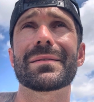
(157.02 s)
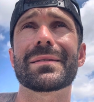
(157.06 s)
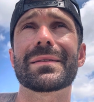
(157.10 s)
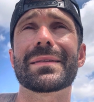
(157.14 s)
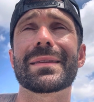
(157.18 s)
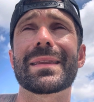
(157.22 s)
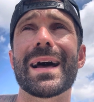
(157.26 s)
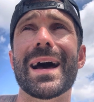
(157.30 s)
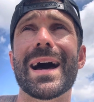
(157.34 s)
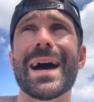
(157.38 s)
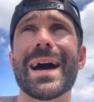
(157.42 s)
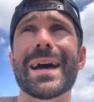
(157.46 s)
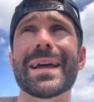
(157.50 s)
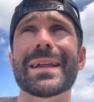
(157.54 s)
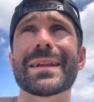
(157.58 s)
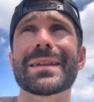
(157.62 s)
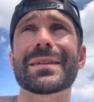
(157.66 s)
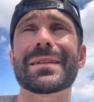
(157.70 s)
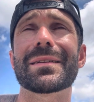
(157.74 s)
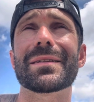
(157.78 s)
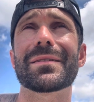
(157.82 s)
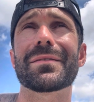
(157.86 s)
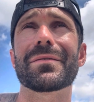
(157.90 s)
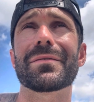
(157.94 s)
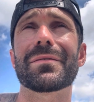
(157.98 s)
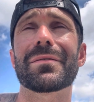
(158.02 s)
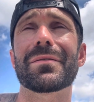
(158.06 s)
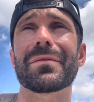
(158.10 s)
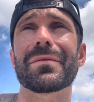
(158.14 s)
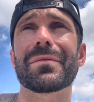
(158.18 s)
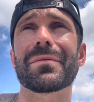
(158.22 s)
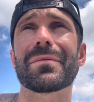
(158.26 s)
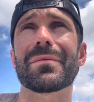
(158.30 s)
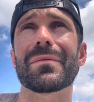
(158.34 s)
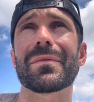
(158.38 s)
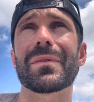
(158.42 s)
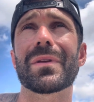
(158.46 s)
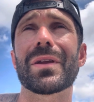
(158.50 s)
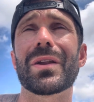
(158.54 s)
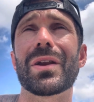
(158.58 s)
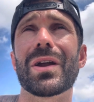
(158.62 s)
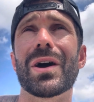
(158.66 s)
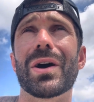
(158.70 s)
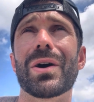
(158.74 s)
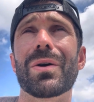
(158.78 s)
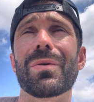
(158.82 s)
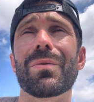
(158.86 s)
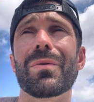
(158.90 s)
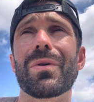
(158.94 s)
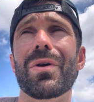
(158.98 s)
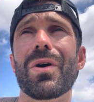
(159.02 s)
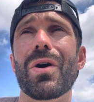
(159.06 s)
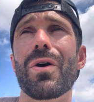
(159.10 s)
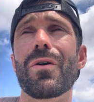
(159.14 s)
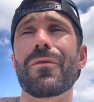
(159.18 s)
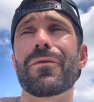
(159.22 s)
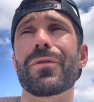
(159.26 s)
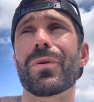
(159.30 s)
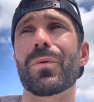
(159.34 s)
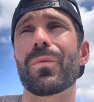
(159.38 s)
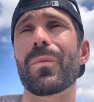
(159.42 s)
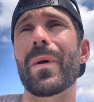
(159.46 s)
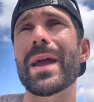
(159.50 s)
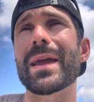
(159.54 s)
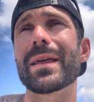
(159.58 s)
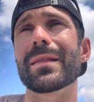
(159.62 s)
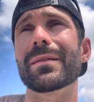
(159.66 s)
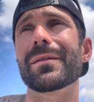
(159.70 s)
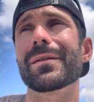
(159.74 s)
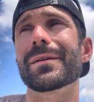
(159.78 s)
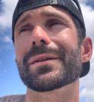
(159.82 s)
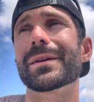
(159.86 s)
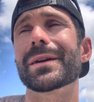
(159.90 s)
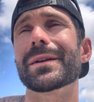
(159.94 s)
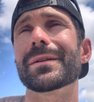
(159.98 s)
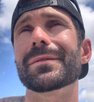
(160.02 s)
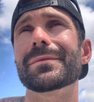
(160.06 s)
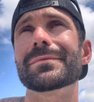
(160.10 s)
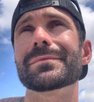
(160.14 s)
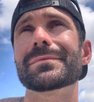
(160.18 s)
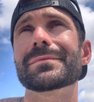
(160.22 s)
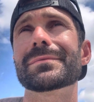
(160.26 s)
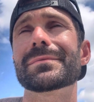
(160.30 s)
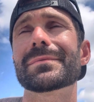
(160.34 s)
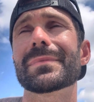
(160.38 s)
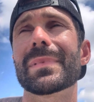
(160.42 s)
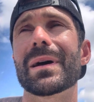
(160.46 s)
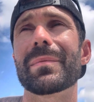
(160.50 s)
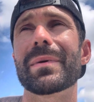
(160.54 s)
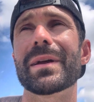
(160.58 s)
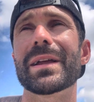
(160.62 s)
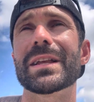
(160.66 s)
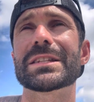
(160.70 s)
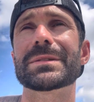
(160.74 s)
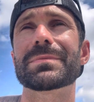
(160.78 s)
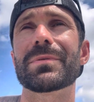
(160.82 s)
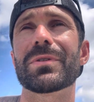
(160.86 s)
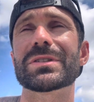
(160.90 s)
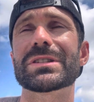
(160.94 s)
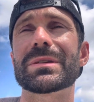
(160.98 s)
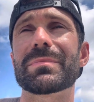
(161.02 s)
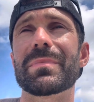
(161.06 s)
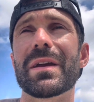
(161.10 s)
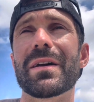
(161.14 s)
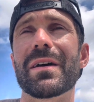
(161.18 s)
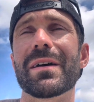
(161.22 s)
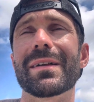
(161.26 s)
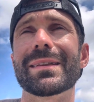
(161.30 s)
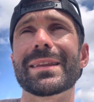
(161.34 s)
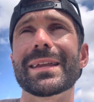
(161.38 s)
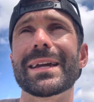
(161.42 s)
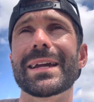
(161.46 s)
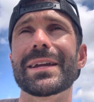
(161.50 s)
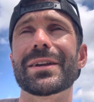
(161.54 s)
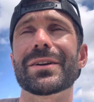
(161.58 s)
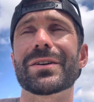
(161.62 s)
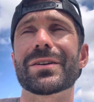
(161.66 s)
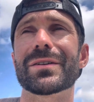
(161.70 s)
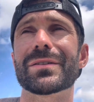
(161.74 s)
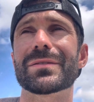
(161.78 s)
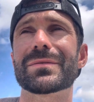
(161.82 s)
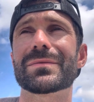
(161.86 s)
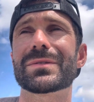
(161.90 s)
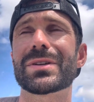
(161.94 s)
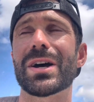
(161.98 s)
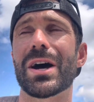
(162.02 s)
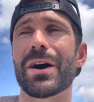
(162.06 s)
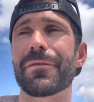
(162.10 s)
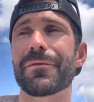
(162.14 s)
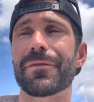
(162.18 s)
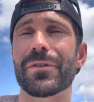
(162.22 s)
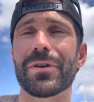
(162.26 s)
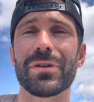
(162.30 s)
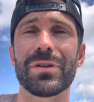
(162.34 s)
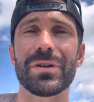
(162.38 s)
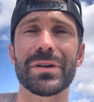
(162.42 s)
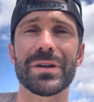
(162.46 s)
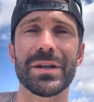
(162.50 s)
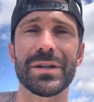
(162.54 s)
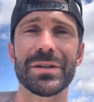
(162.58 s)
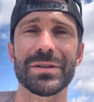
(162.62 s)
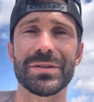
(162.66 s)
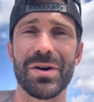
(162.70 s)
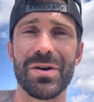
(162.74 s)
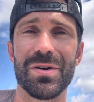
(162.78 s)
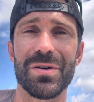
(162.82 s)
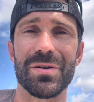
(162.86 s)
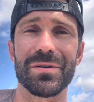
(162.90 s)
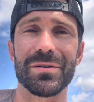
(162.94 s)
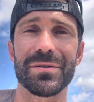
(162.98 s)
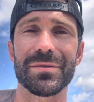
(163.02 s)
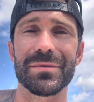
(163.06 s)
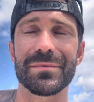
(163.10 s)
not overweight looking. I mean, it's supposed to be a leaner, tougher looking dog.